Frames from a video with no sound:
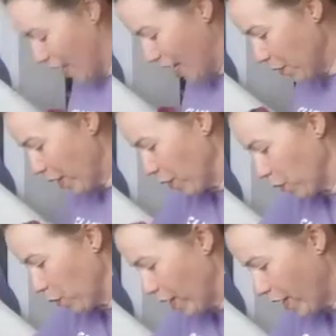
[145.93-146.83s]
Anyway,
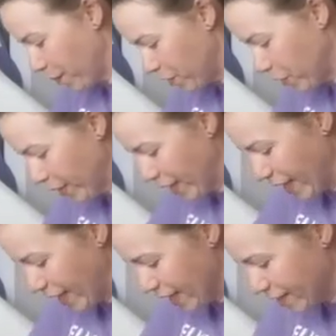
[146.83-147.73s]
what I'm
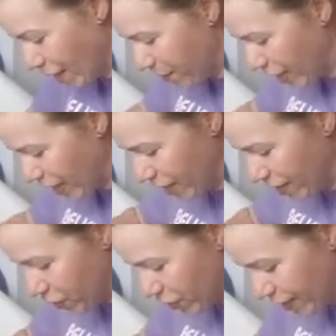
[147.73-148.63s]
doing is I'm taking
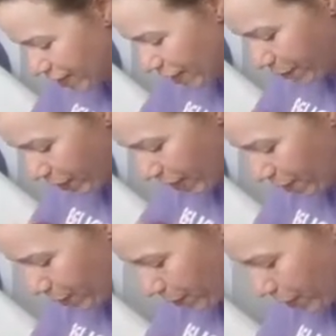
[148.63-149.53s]
these dresses, I'm picking
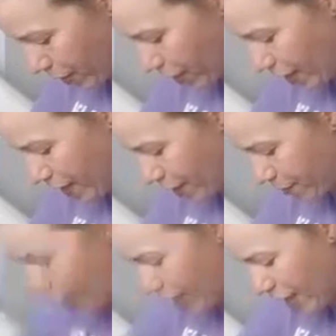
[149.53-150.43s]
them apart, and I'm
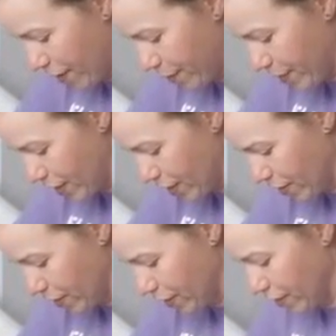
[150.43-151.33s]
taking the
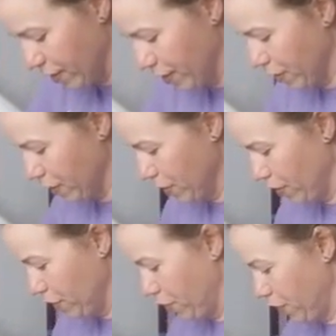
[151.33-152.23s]
material
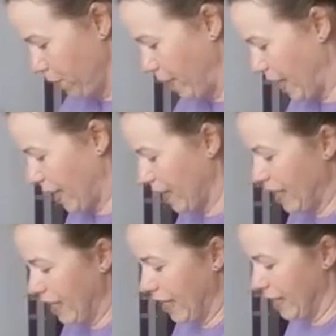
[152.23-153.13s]
to make
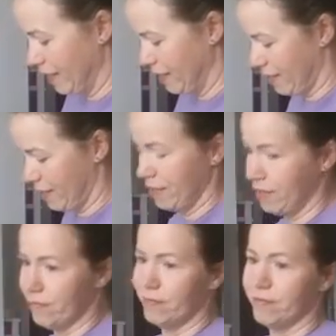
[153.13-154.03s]
these
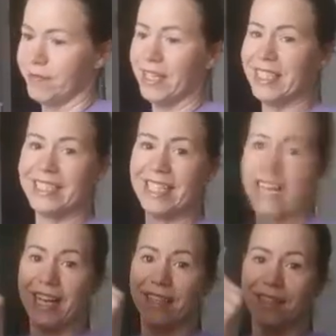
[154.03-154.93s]
on the
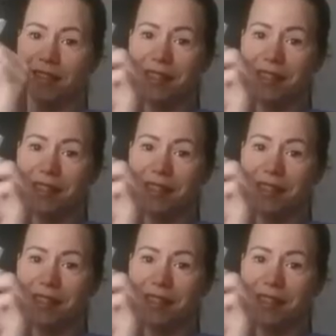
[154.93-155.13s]
side.